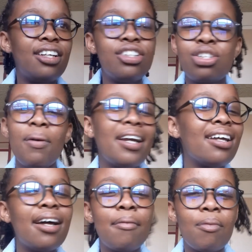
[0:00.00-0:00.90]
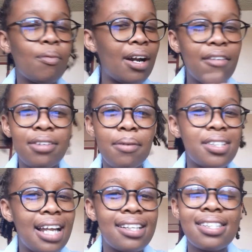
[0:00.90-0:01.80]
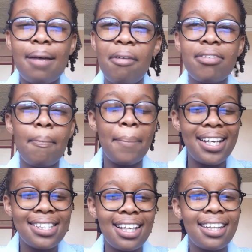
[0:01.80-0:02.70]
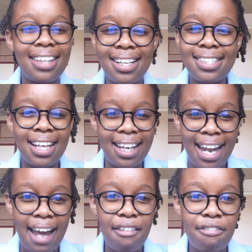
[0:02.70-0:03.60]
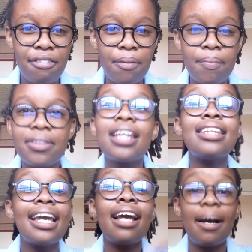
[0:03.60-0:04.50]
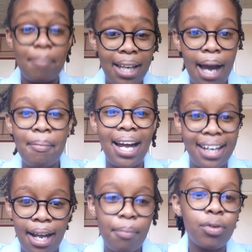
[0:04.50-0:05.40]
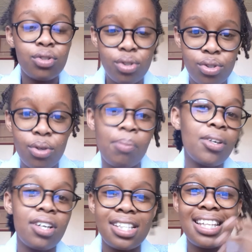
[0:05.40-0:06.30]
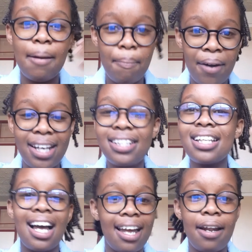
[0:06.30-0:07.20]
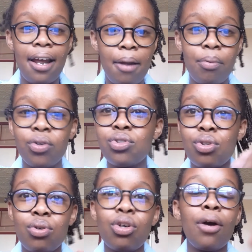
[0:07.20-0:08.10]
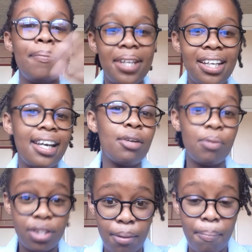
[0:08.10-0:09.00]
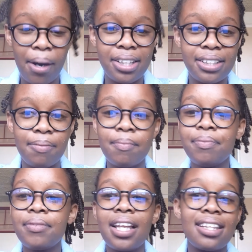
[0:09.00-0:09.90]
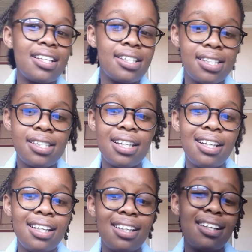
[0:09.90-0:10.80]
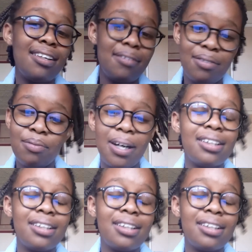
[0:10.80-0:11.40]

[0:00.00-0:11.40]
doing one of the, like, some of the basic things in life, they become unable to do because their brains are unable to communicate with the body. This, while